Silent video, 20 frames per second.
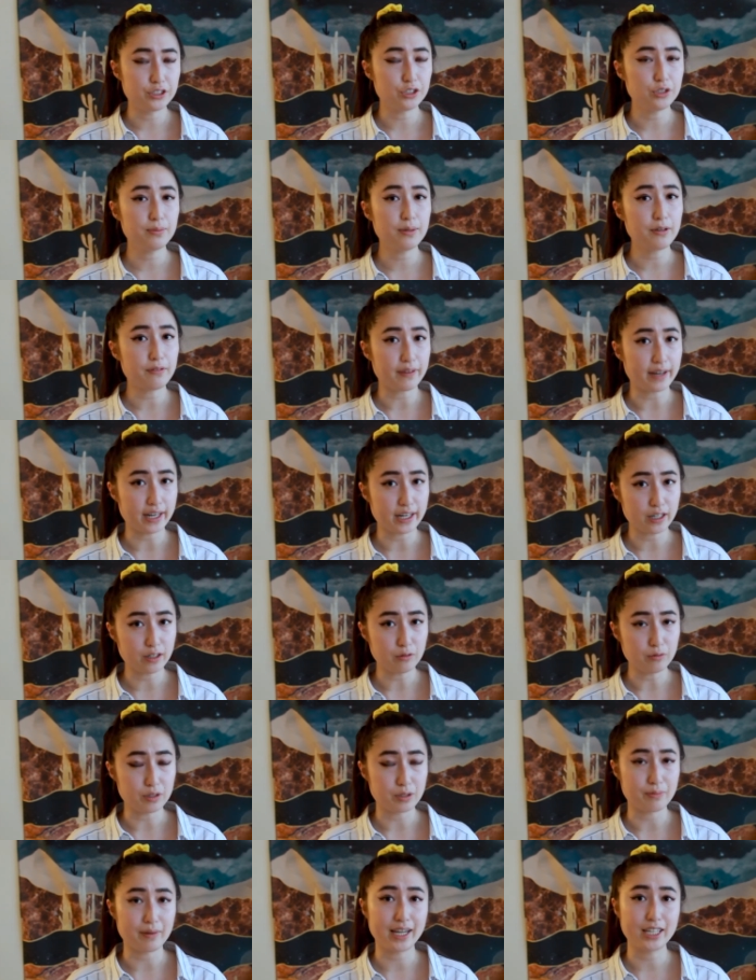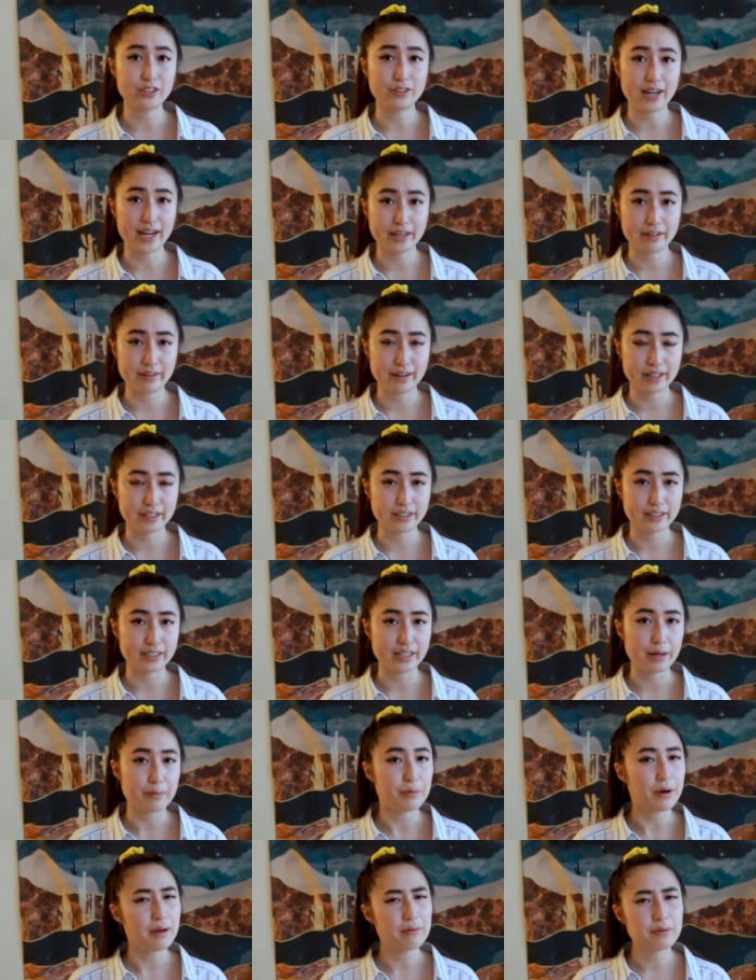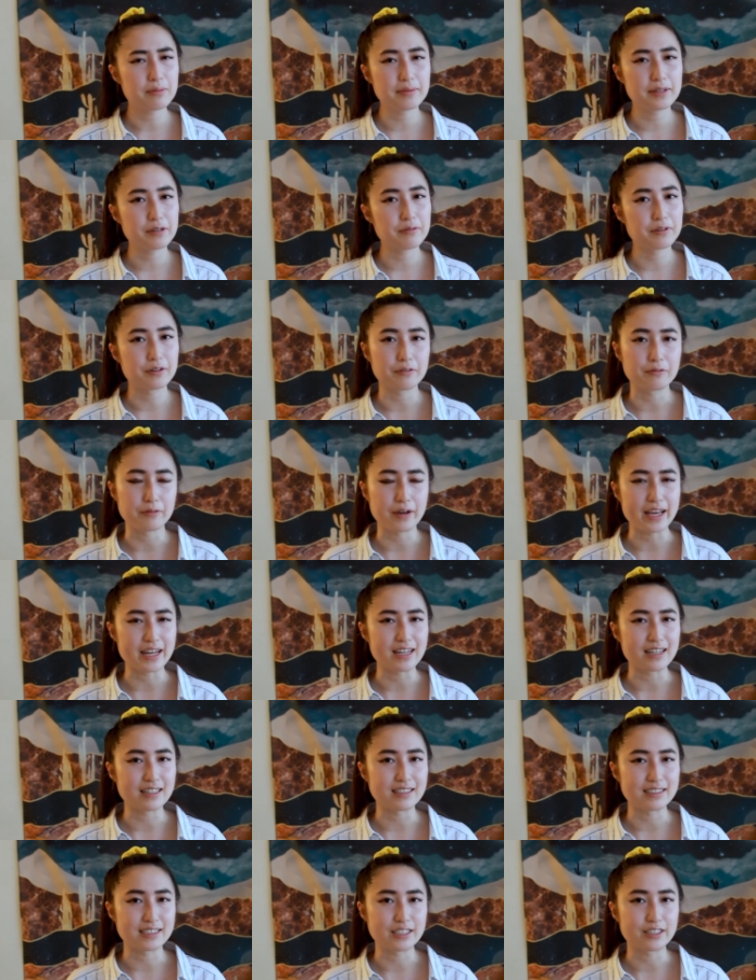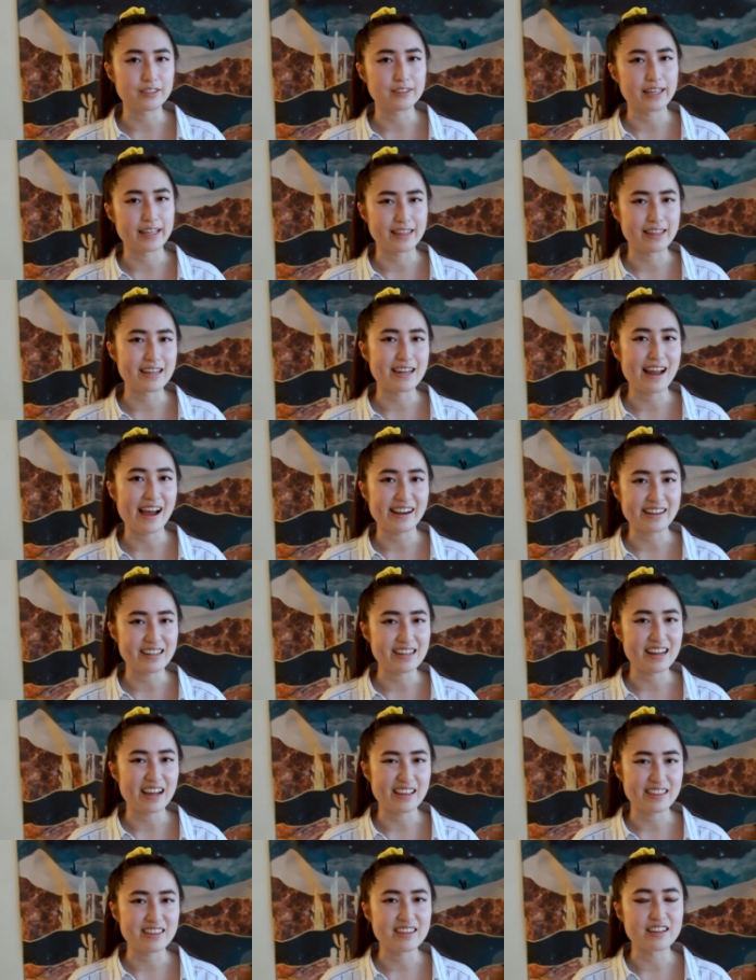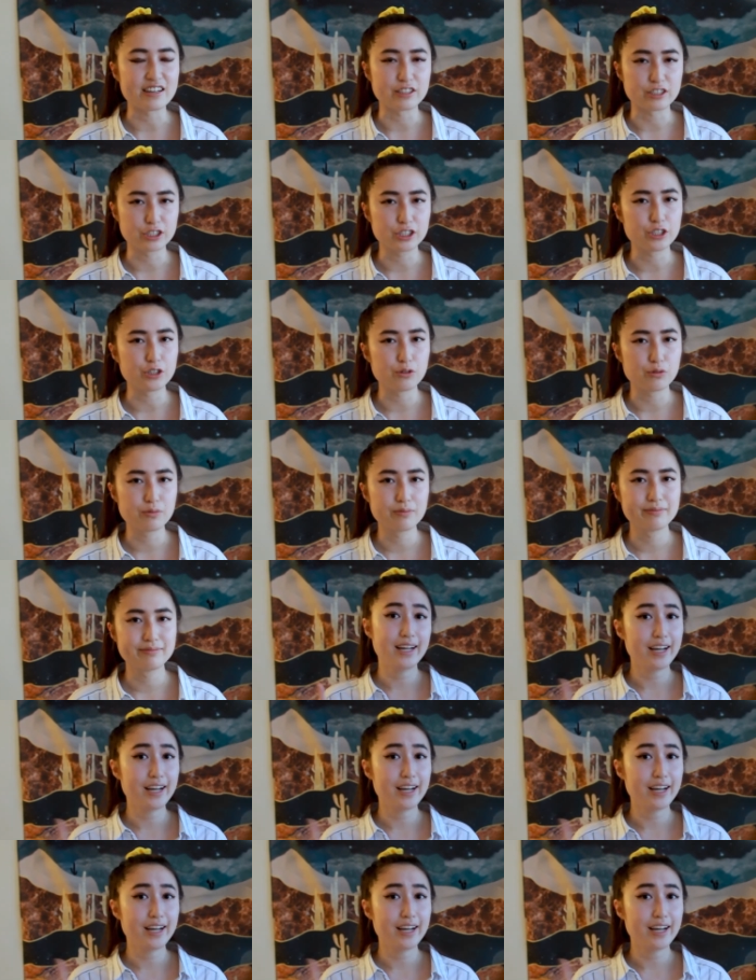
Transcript: To be fair, with my track record, I probably would have waited until like the 99th year too.